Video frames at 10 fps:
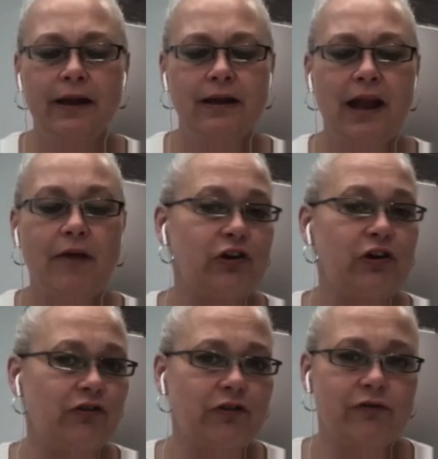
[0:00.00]

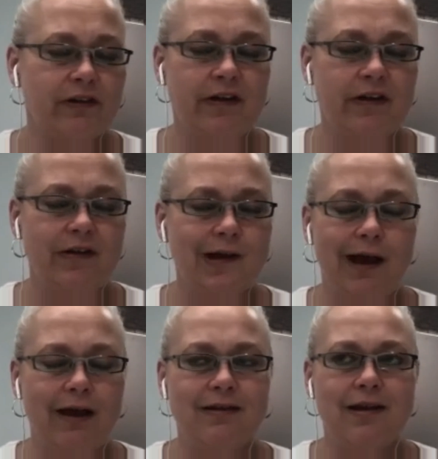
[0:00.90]
leverage your existing
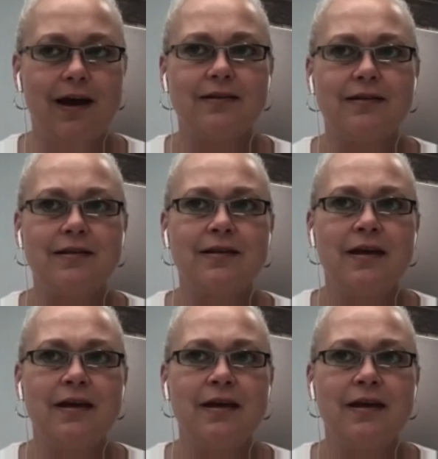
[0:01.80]
assets,